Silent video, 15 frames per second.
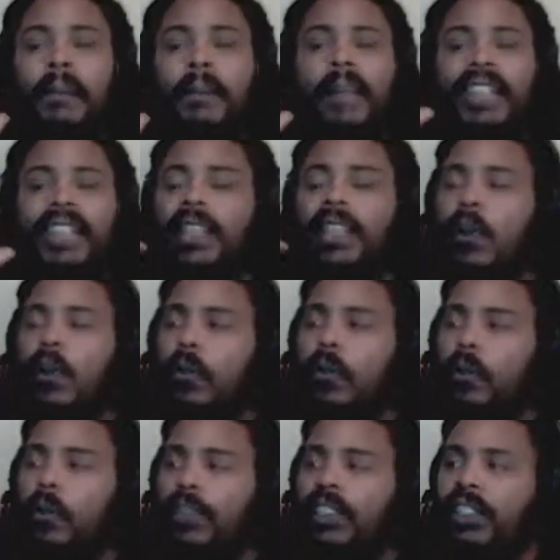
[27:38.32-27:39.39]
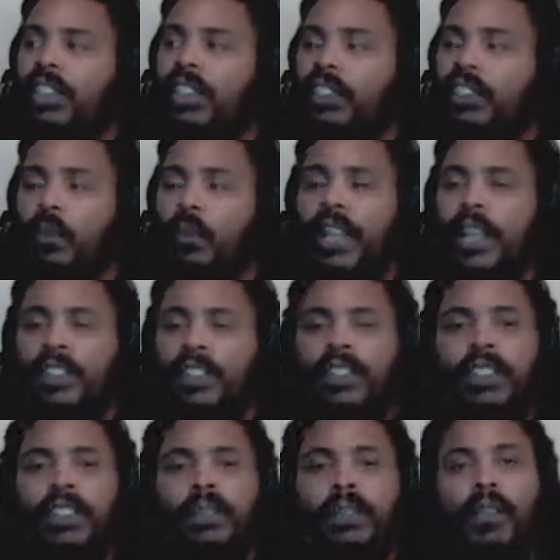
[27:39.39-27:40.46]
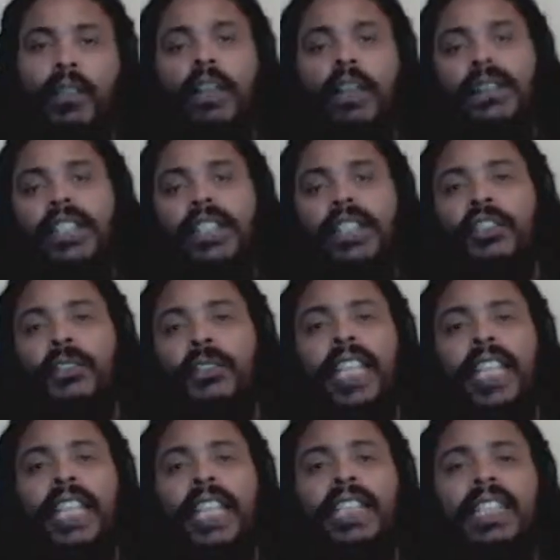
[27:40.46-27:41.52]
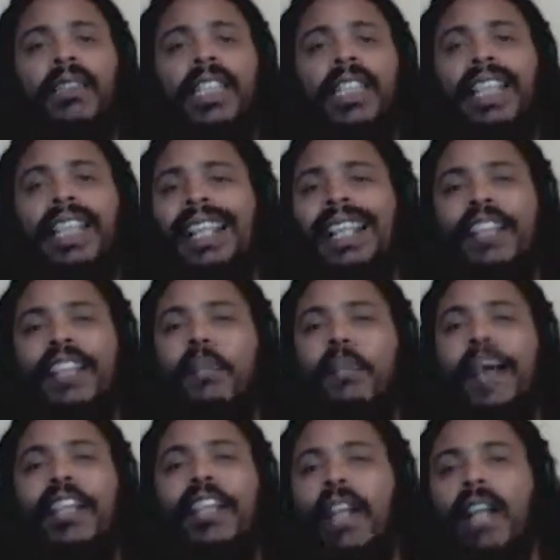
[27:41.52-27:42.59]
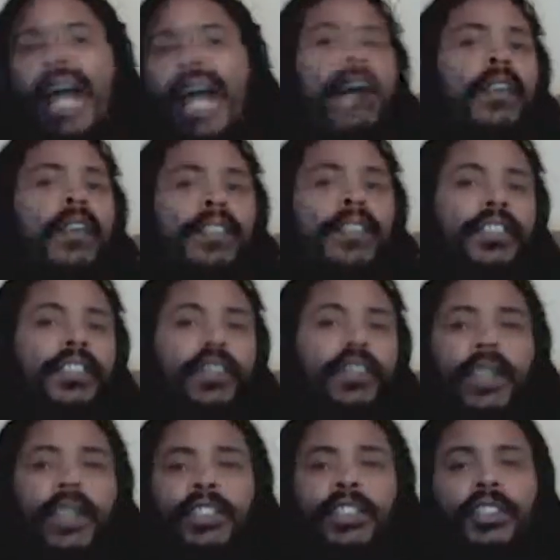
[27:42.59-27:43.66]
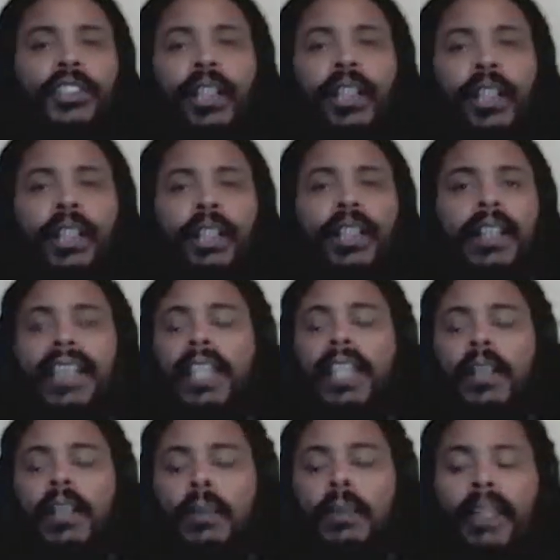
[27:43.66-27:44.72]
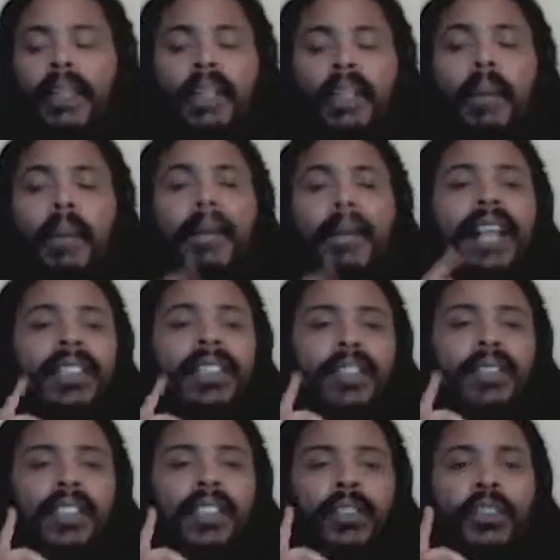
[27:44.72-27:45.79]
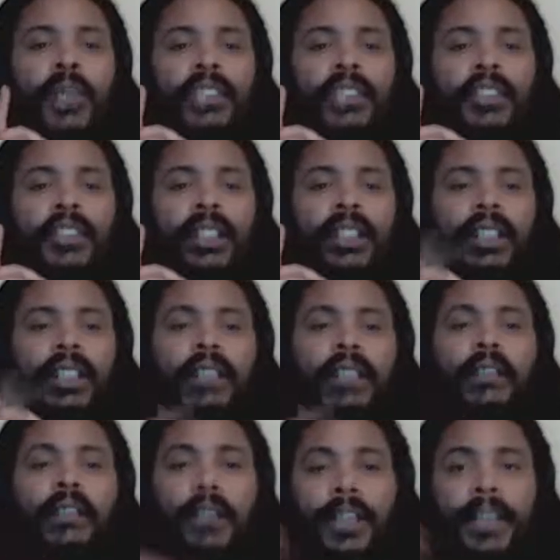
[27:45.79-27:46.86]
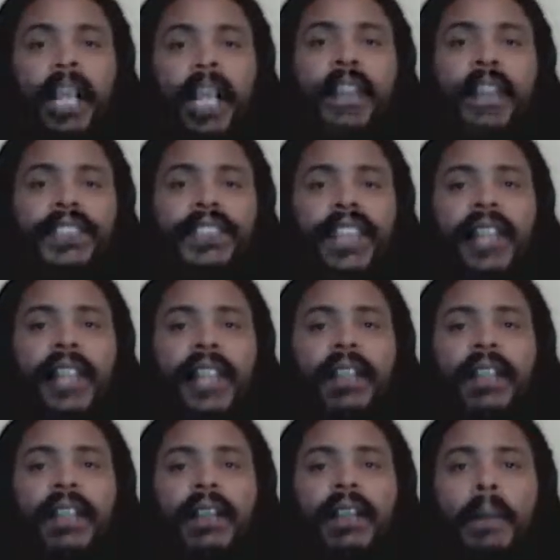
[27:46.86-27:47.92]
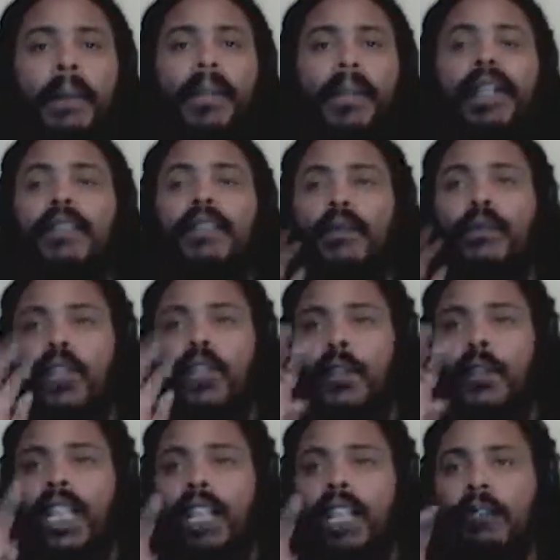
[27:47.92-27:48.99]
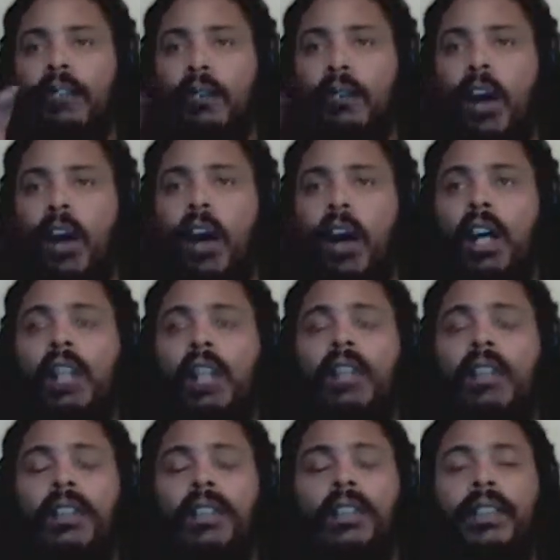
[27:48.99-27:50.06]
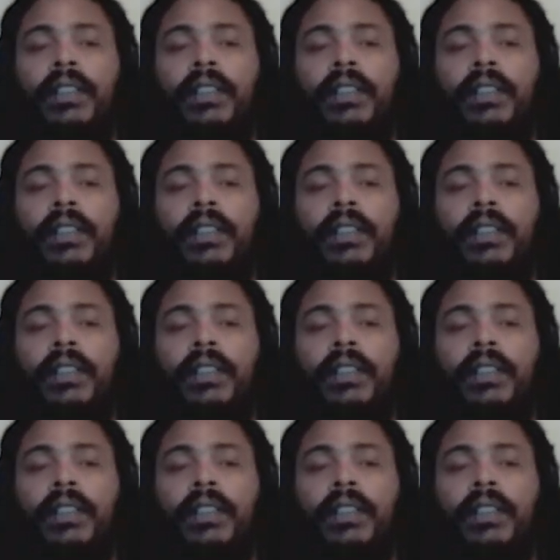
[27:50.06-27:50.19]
makes the whole situation devolve into negativity, no matter how the situation started. It could have been a positive situation from the onset, but viewing it wrong,